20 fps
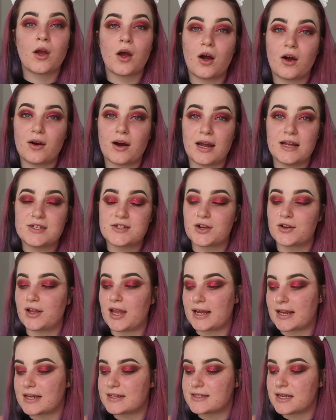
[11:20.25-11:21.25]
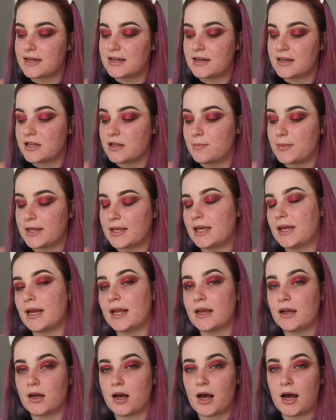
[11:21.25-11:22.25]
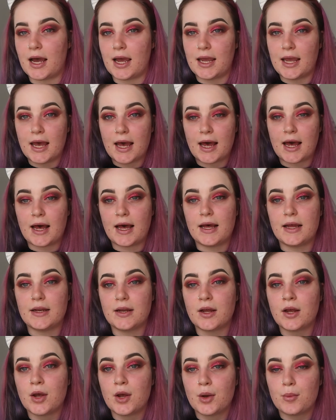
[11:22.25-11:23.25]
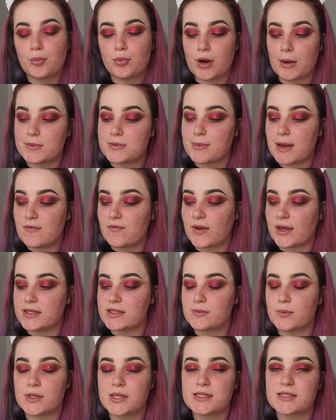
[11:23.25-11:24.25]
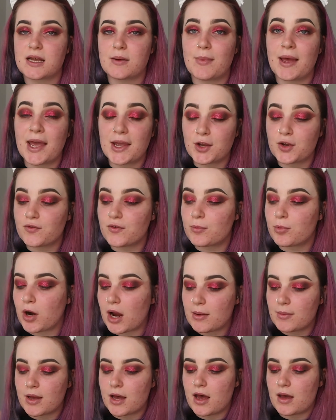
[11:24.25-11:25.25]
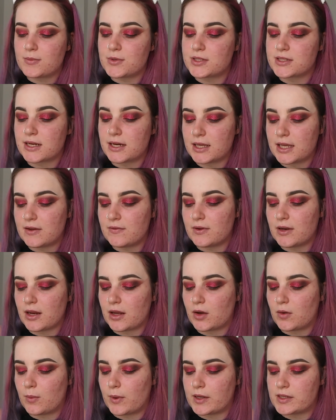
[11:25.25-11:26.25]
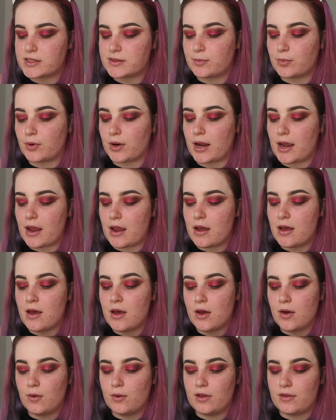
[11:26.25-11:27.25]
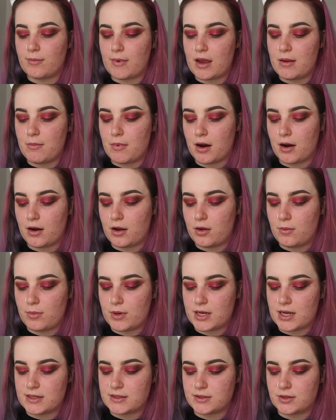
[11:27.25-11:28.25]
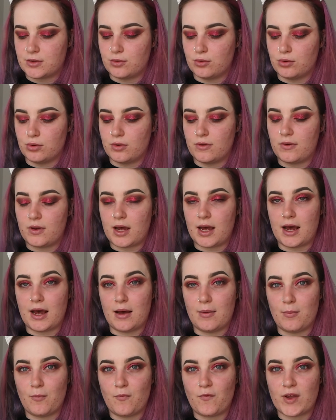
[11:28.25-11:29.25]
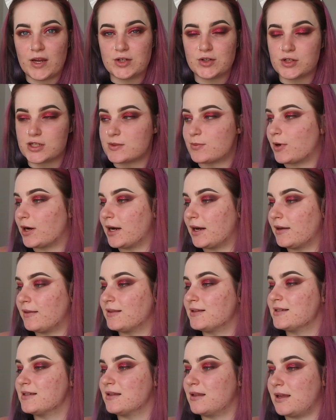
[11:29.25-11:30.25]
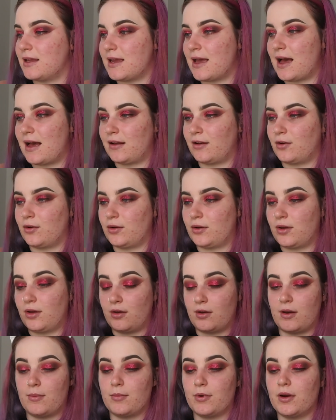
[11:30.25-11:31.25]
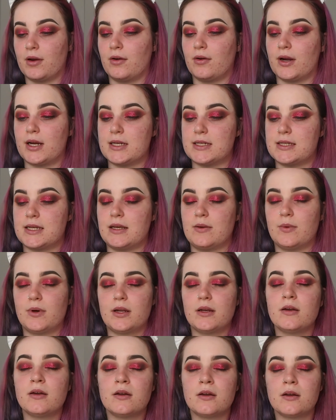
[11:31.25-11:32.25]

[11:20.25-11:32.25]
Alright, so like I said in the beginning, I had prepped my face with some hangover primer. I'm just going to give it a quick spray with my Mario Badescu facial spray. This is the Aloe Cucumber and Green Tea one.